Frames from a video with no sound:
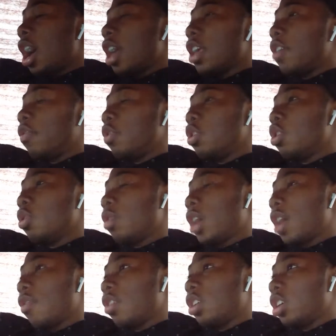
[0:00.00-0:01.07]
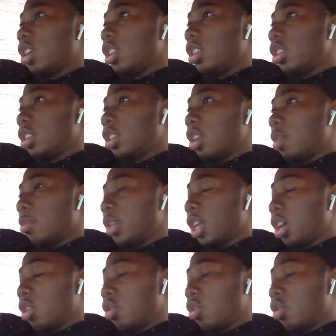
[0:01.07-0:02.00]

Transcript: if you don't have a good thumbnail